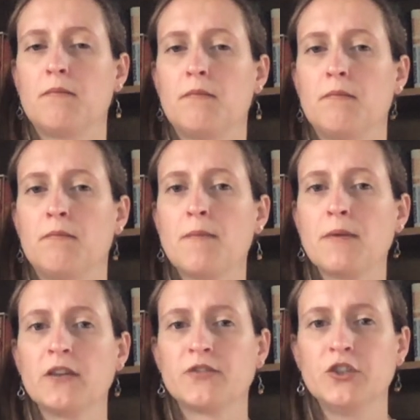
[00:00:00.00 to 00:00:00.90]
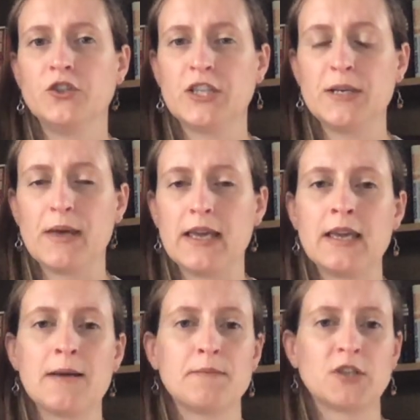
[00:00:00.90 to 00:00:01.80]
Momma Loves You GB,
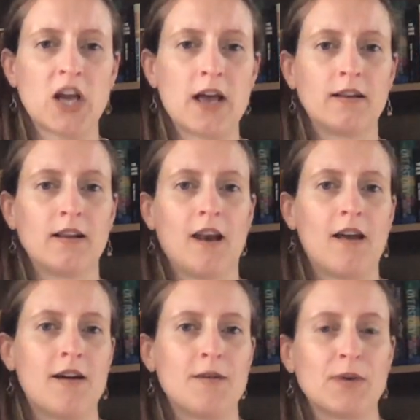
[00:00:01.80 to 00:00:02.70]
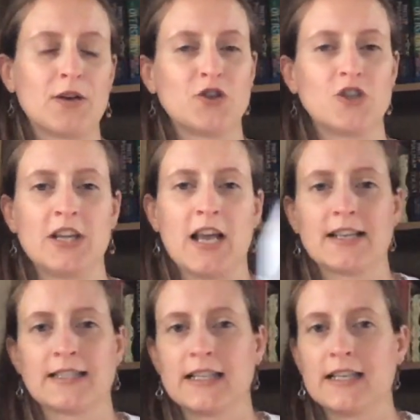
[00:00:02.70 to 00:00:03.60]
Michelle, a line because she has
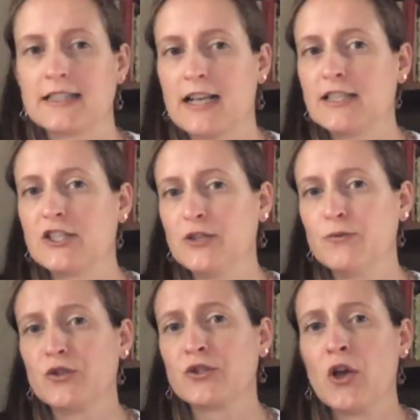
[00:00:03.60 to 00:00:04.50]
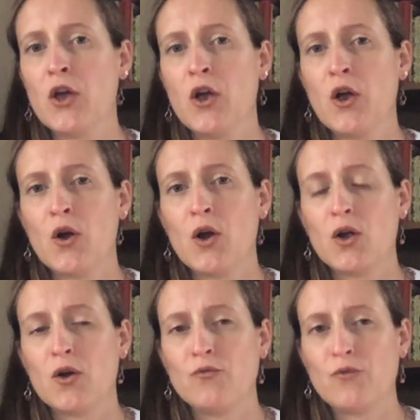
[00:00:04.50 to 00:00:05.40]
this, and she was
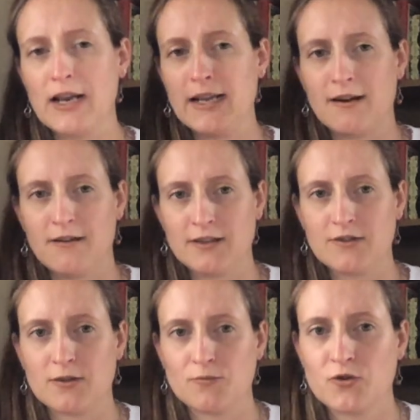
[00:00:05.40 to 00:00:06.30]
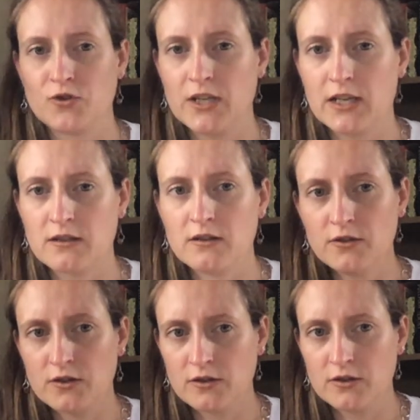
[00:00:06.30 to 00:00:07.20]
really kind, because I'm sure she gets
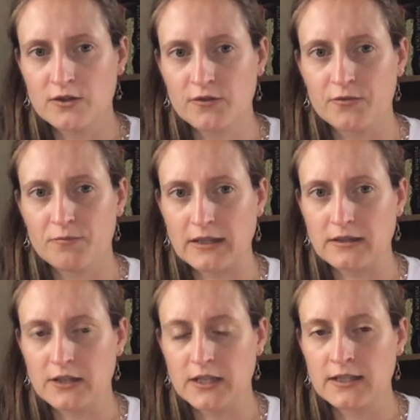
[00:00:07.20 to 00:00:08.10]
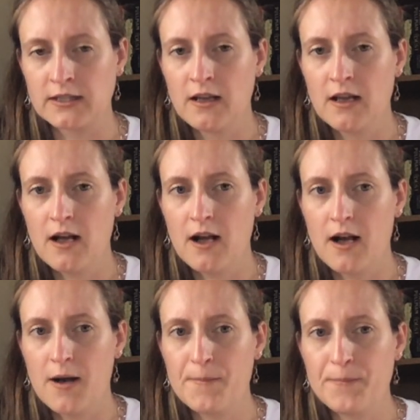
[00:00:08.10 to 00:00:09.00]
loads and loads of messages,
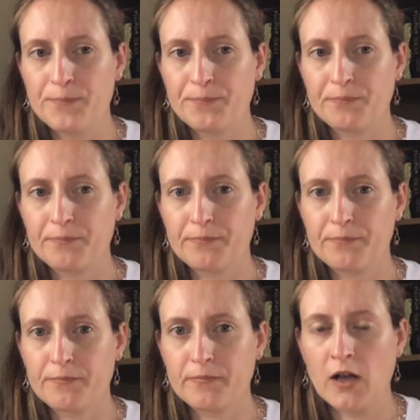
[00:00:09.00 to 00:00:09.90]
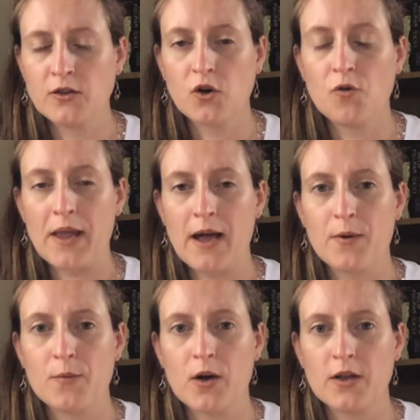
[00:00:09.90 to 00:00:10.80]
and told me how
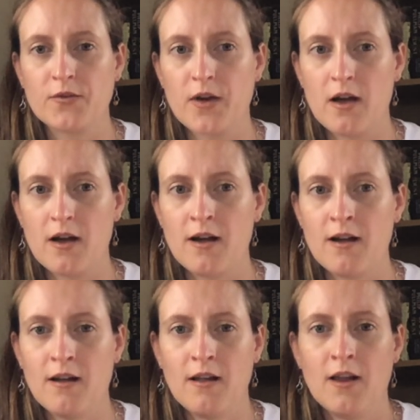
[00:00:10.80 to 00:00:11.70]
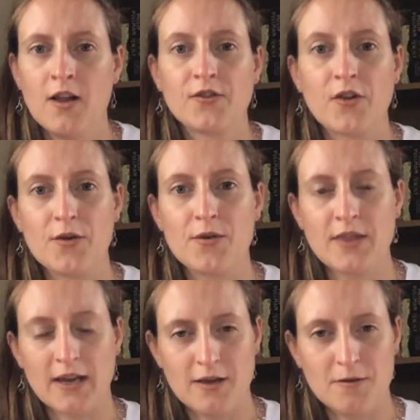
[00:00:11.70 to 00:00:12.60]
it worked for her. So
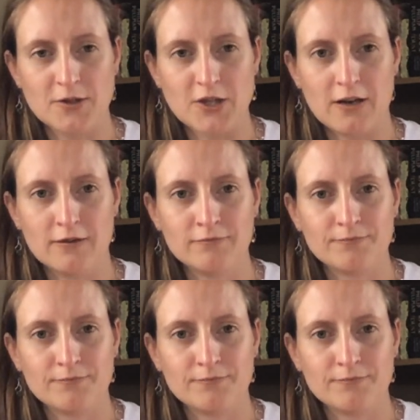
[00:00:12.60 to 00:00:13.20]
thank you, Michelle.